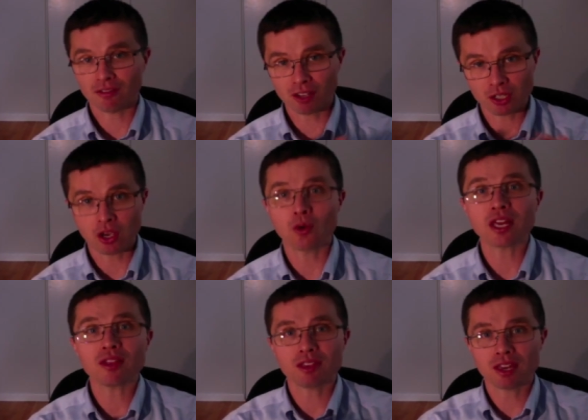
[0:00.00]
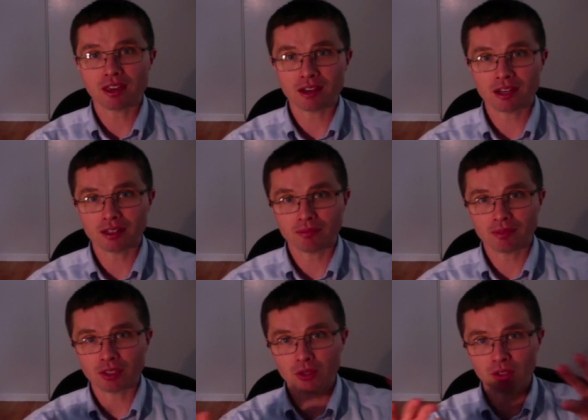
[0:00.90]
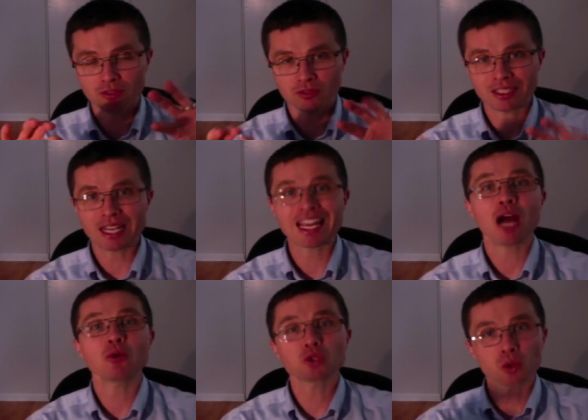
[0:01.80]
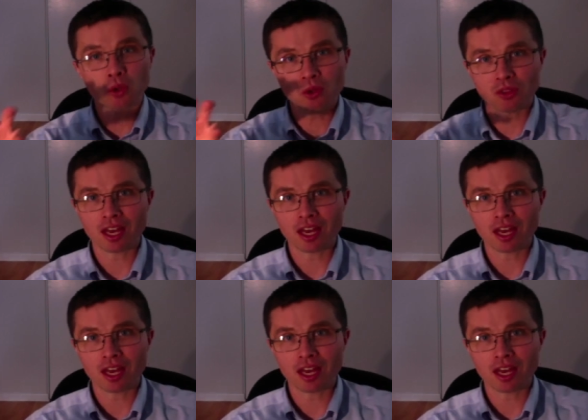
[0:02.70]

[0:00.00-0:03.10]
Amphictyony, the sort of council